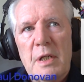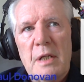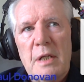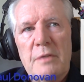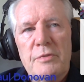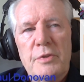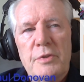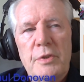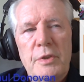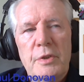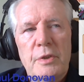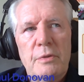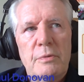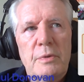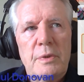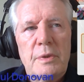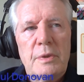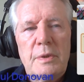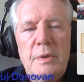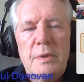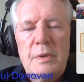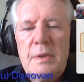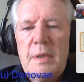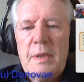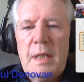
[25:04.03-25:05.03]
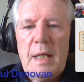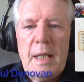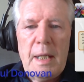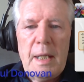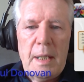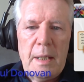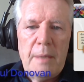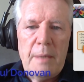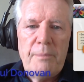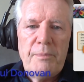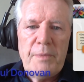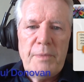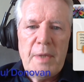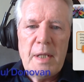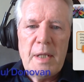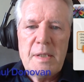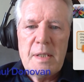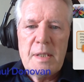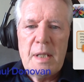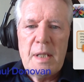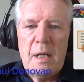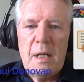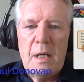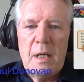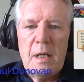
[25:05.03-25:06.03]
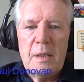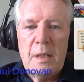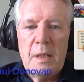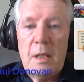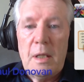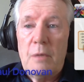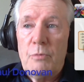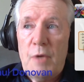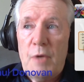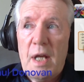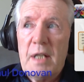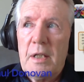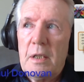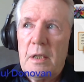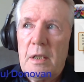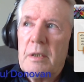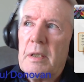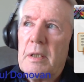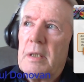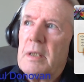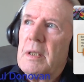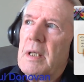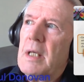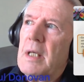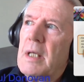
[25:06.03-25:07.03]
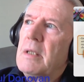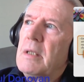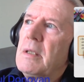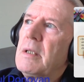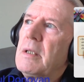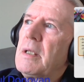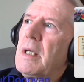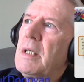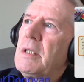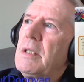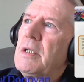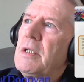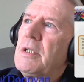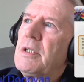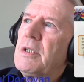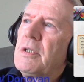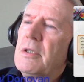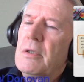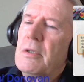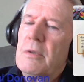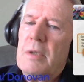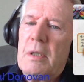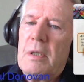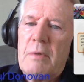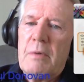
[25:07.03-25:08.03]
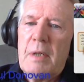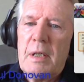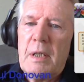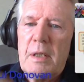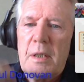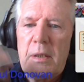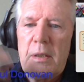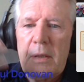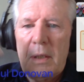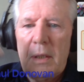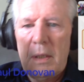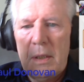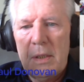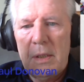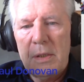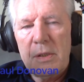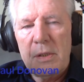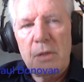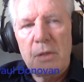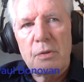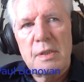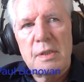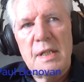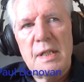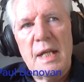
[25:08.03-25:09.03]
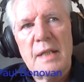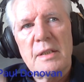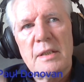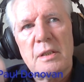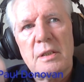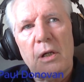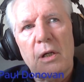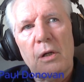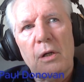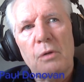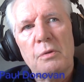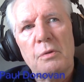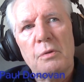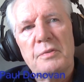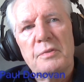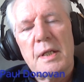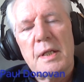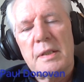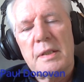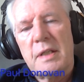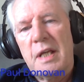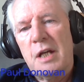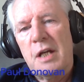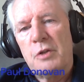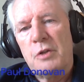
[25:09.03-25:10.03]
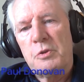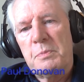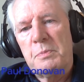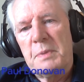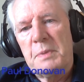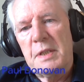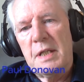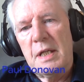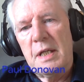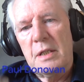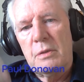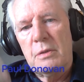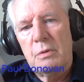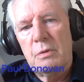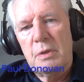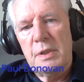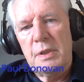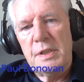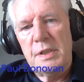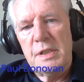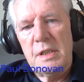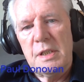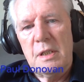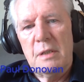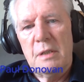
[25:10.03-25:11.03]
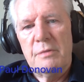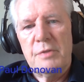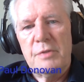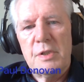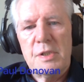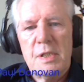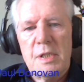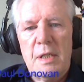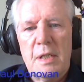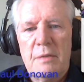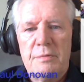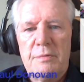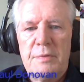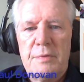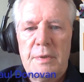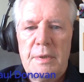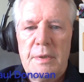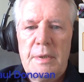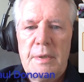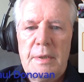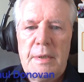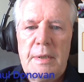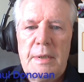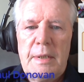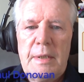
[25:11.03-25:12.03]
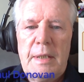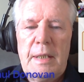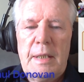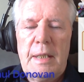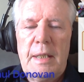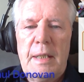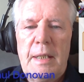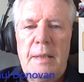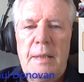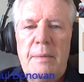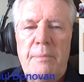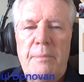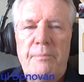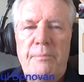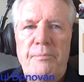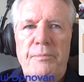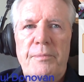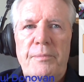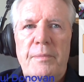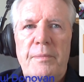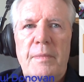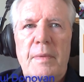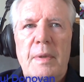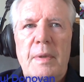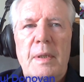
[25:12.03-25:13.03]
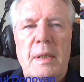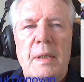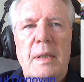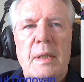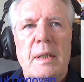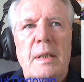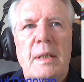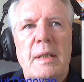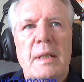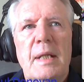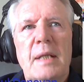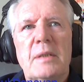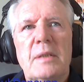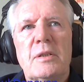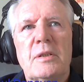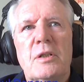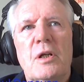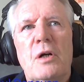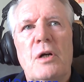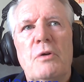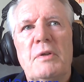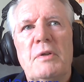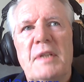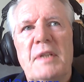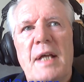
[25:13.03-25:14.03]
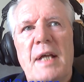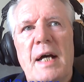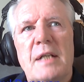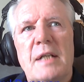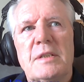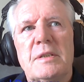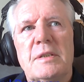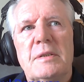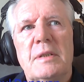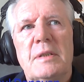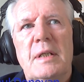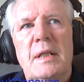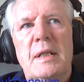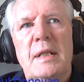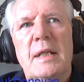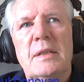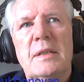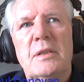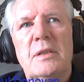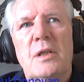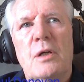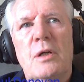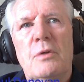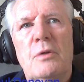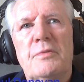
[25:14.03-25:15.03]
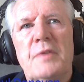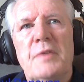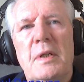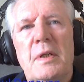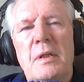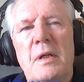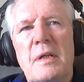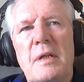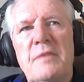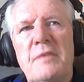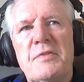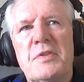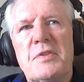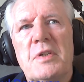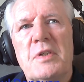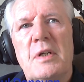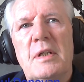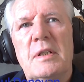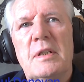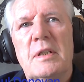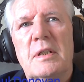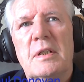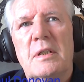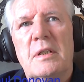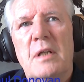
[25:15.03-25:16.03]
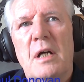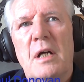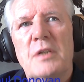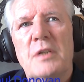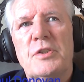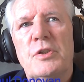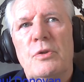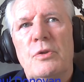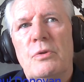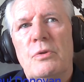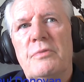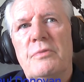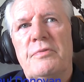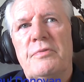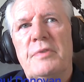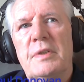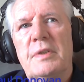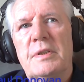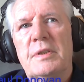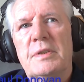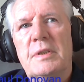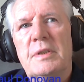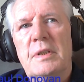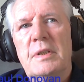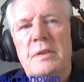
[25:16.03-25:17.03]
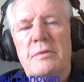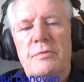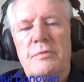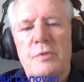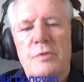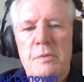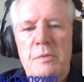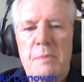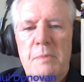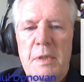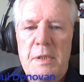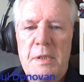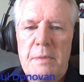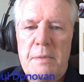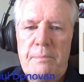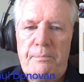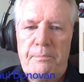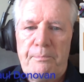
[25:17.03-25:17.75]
afternoon. That's the hard. Regularly, getting you to do that regularly. So it's letting go of that couch potato idea of yourself. Um, Letting go of that. Letting go of the lifestyle that got you unfit in the first place.